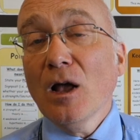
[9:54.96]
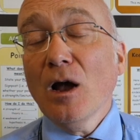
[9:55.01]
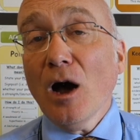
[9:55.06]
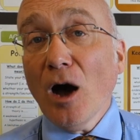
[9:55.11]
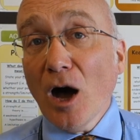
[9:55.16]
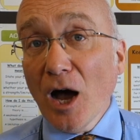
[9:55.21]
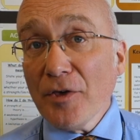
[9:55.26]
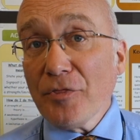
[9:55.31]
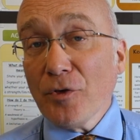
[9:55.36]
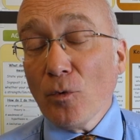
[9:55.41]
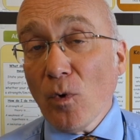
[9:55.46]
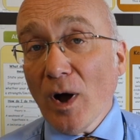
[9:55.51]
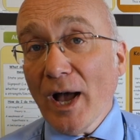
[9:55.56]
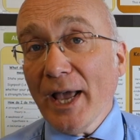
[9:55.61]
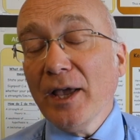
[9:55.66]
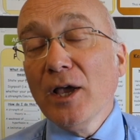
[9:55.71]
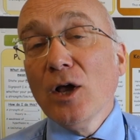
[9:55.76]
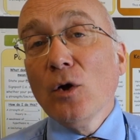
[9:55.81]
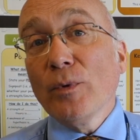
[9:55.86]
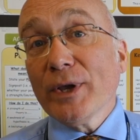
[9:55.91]
Either
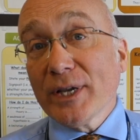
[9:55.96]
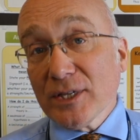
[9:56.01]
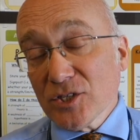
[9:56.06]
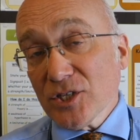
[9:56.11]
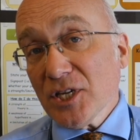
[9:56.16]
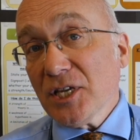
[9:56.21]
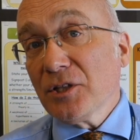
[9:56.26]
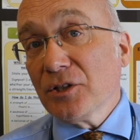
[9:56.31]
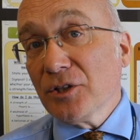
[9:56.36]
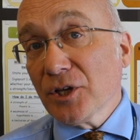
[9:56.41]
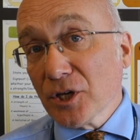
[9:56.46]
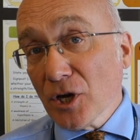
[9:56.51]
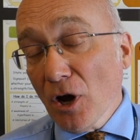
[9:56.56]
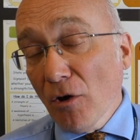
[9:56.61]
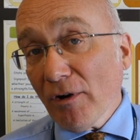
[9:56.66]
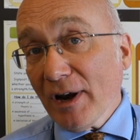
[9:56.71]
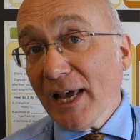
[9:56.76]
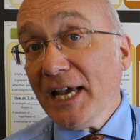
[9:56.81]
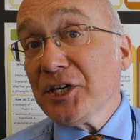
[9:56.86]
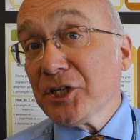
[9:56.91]
way, we can see that the
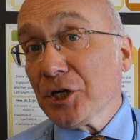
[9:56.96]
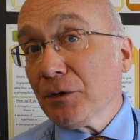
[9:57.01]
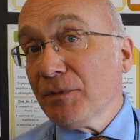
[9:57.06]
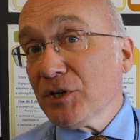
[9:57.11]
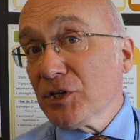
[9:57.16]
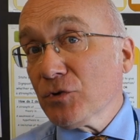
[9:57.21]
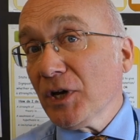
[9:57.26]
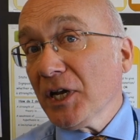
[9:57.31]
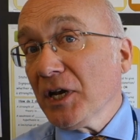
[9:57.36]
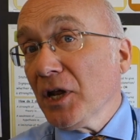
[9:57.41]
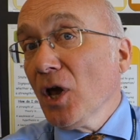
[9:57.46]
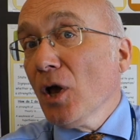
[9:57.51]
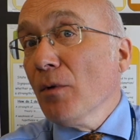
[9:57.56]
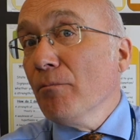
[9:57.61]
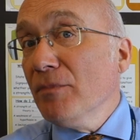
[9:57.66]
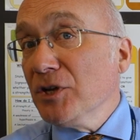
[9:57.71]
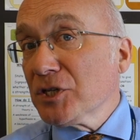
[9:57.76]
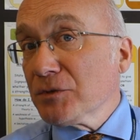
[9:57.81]
correlation between Ms.